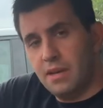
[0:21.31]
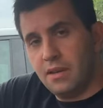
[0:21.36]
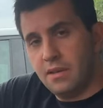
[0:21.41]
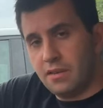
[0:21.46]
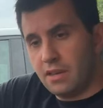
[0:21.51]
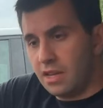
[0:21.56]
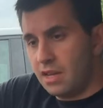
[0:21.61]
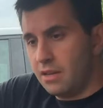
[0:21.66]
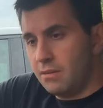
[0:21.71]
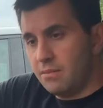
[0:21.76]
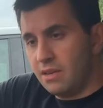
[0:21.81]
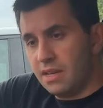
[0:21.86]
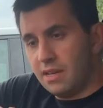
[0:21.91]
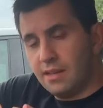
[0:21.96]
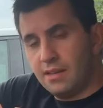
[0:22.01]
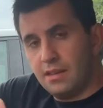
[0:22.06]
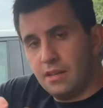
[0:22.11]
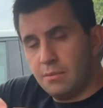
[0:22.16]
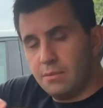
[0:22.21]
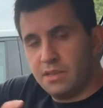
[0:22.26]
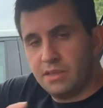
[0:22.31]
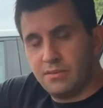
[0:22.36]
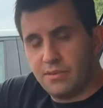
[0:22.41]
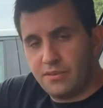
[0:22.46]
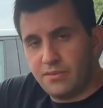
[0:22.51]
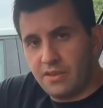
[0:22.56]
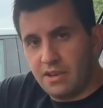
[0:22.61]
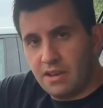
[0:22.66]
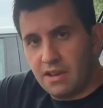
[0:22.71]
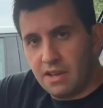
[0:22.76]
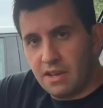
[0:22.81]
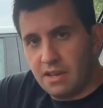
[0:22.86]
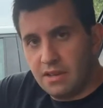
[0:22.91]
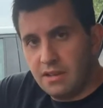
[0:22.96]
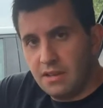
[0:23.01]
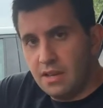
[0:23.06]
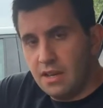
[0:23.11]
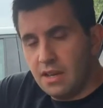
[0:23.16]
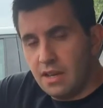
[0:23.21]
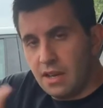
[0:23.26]
They make a little bit of a fire
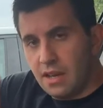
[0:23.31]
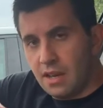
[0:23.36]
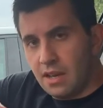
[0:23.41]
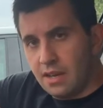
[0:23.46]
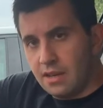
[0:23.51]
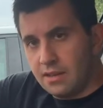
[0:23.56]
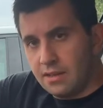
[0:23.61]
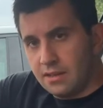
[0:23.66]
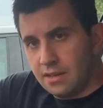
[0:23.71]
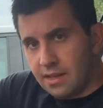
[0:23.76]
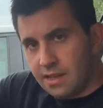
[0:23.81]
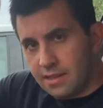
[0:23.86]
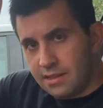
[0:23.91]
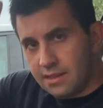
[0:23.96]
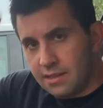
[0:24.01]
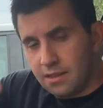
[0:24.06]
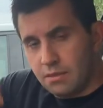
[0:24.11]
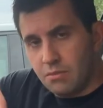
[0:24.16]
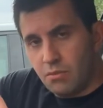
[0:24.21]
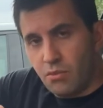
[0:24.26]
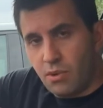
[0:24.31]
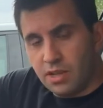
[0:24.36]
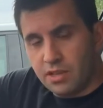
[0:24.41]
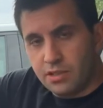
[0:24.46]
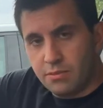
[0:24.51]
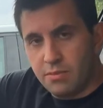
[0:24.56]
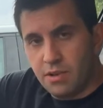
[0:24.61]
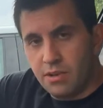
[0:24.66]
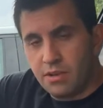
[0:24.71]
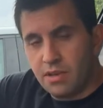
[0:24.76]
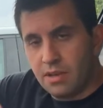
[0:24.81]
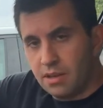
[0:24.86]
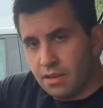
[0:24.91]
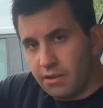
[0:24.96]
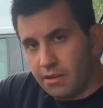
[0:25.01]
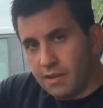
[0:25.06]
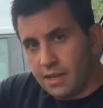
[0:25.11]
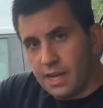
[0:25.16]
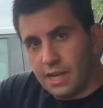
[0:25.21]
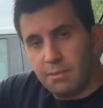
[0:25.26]
and uh, some white smoke
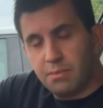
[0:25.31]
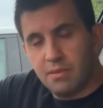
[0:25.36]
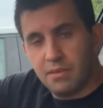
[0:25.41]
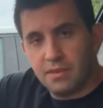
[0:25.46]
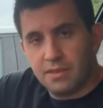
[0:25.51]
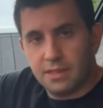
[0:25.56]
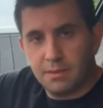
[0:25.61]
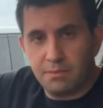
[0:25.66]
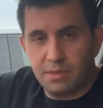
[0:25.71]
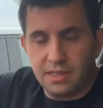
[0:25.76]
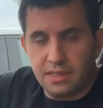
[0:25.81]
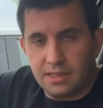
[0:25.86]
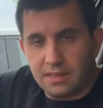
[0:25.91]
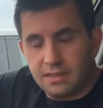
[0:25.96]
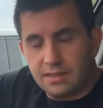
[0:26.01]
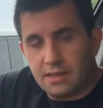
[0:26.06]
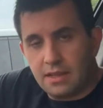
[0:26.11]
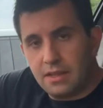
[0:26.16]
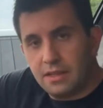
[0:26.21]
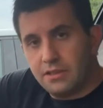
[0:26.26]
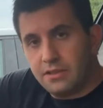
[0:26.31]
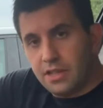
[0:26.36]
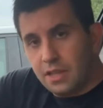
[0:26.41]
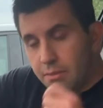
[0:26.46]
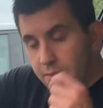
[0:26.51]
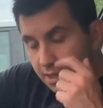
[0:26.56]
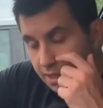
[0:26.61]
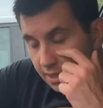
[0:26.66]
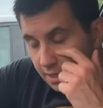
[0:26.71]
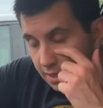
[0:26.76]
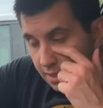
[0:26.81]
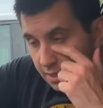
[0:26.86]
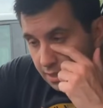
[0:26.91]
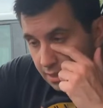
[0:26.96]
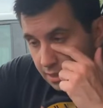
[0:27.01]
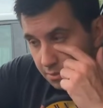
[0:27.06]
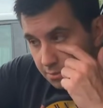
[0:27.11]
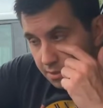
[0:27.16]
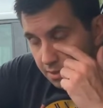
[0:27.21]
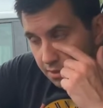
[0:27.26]
going up St. Peter's uh, chimney.
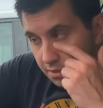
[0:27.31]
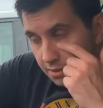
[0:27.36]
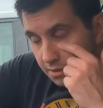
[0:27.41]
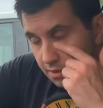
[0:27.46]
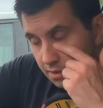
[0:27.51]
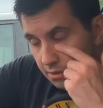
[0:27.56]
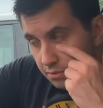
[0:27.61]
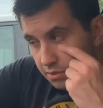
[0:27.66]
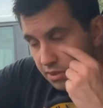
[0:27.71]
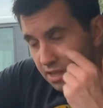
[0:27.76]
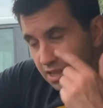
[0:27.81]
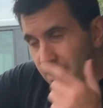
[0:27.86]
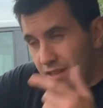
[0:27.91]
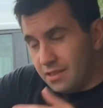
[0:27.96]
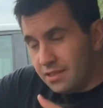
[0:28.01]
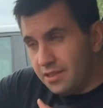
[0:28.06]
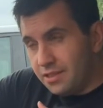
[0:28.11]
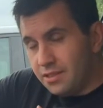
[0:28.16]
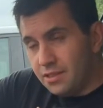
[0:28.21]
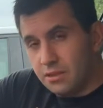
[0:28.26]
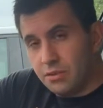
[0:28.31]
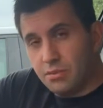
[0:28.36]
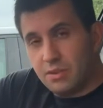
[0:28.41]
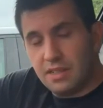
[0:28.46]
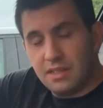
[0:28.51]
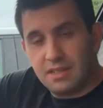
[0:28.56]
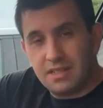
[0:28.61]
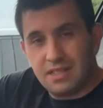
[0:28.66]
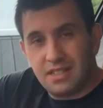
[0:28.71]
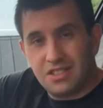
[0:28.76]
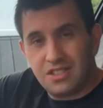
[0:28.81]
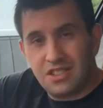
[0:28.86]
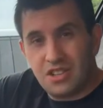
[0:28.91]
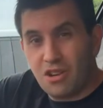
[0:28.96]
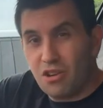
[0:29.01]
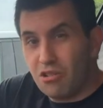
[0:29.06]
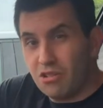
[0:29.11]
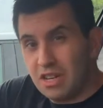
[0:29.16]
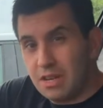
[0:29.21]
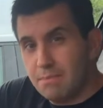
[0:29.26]
But uh, with cars, it's not really such a
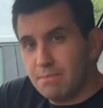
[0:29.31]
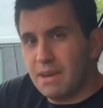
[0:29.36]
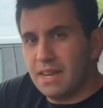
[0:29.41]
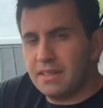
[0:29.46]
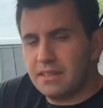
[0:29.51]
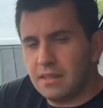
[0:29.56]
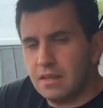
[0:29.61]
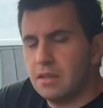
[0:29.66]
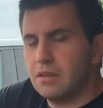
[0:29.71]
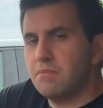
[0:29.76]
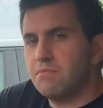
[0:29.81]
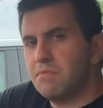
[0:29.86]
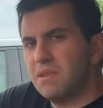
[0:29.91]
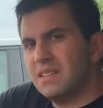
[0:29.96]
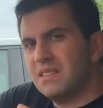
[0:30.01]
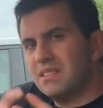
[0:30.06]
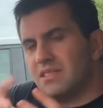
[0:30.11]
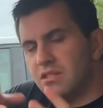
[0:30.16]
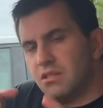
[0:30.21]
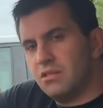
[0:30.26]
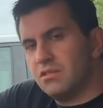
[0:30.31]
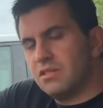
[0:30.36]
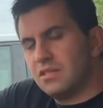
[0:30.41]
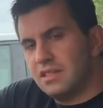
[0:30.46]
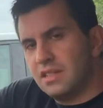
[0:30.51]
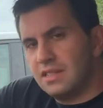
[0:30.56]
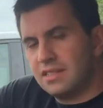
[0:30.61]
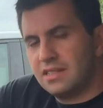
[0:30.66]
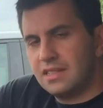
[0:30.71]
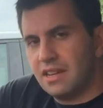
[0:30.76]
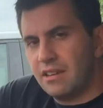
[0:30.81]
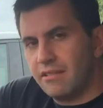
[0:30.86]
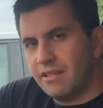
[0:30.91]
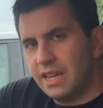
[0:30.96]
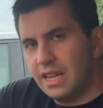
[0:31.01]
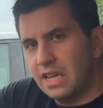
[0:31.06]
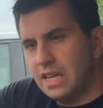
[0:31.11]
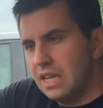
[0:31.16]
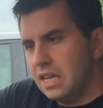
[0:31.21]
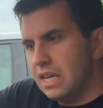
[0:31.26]
holy matter, but it's not
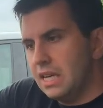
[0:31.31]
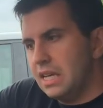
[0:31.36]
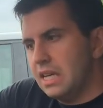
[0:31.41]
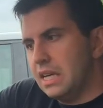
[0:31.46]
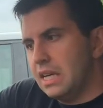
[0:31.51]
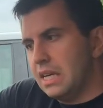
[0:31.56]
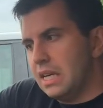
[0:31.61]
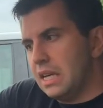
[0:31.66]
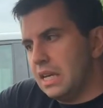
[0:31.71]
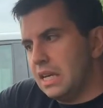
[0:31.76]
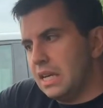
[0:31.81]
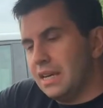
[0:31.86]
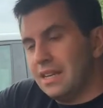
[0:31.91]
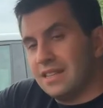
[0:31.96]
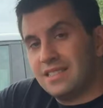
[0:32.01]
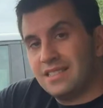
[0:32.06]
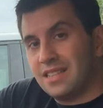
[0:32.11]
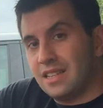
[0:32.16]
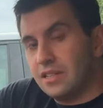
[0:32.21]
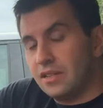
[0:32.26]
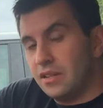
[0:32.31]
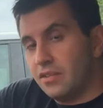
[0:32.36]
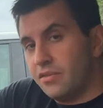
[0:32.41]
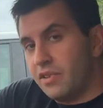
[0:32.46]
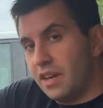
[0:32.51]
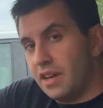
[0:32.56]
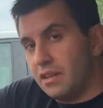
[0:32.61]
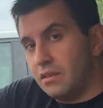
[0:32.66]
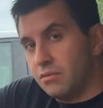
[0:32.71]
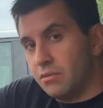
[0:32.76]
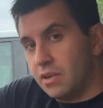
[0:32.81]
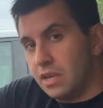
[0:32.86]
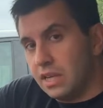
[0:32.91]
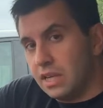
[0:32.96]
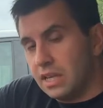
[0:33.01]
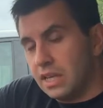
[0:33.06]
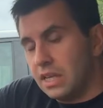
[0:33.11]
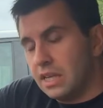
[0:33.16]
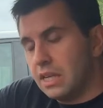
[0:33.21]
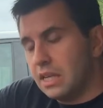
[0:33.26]
necessarily uh, a sign of hell,
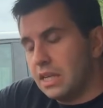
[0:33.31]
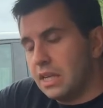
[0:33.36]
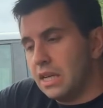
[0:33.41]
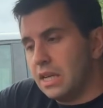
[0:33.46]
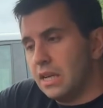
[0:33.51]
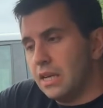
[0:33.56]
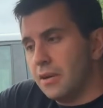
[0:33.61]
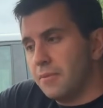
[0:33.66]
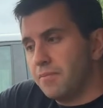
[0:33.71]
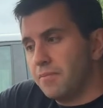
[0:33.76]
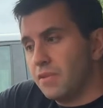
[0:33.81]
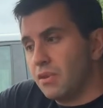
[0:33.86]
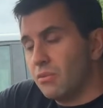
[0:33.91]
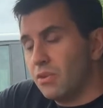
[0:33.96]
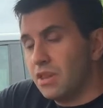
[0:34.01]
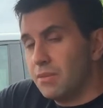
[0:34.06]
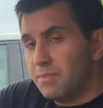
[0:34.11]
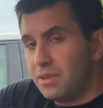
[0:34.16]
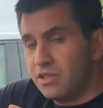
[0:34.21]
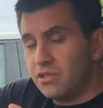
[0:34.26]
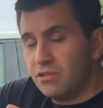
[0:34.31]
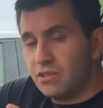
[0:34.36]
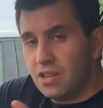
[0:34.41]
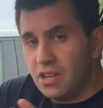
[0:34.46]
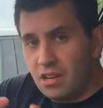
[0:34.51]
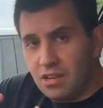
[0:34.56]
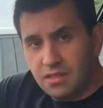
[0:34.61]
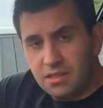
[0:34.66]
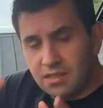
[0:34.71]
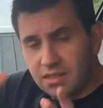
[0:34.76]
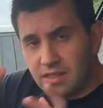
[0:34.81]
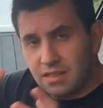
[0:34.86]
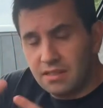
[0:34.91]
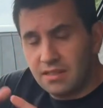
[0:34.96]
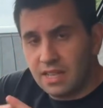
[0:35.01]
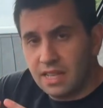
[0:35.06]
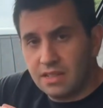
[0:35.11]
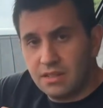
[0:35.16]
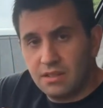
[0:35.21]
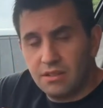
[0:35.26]
really. Um, with petrol cars,
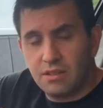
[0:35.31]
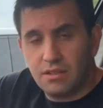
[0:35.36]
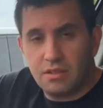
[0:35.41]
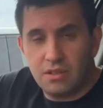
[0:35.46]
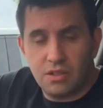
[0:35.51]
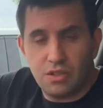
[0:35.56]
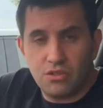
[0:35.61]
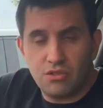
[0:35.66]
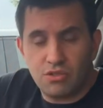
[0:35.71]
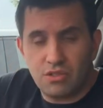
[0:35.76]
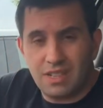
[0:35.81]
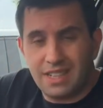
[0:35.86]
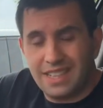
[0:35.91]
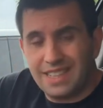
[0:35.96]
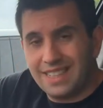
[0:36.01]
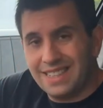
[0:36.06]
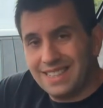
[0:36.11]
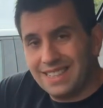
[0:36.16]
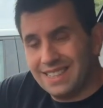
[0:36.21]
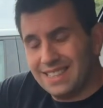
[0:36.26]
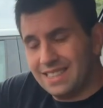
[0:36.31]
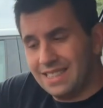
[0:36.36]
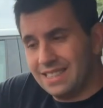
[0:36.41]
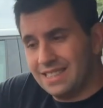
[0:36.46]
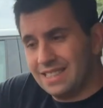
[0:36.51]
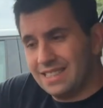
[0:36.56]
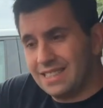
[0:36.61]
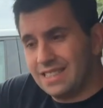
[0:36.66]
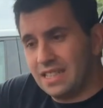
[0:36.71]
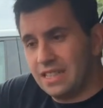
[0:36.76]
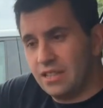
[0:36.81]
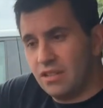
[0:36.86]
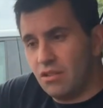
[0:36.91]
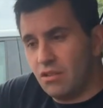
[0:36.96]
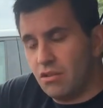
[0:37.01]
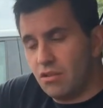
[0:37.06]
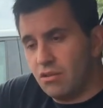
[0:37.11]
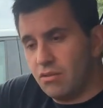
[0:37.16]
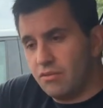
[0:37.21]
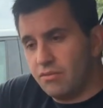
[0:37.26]
that usually is a sign
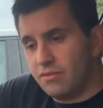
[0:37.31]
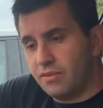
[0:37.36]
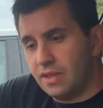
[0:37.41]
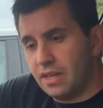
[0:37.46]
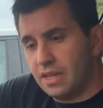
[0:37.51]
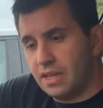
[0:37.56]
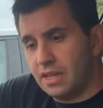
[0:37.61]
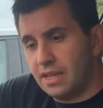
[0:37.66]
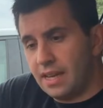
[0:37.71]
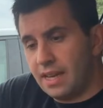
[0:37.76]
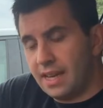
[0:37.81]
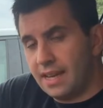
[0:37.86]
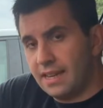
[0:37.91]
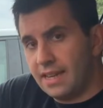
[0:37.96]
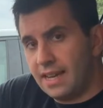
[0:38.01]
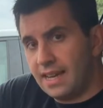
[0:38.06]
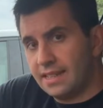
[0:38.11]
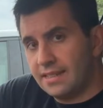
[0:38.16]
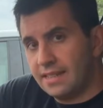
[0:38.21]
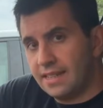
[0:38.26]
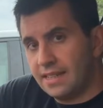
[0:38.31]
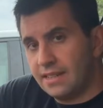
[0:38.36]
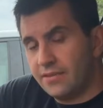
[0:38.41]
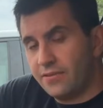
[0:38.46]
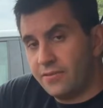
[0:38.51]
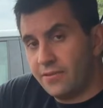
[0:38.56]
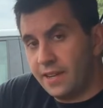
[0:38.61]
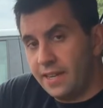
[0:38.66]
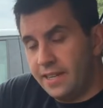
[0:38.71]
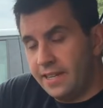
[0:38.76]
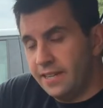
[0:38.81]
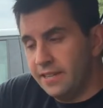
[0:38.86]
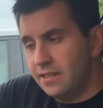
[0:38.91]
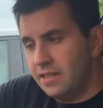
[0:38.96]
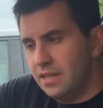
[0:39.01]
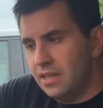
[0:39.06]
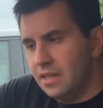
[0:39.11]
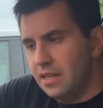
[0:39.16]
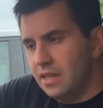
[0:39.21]
of uh, head gasket failure.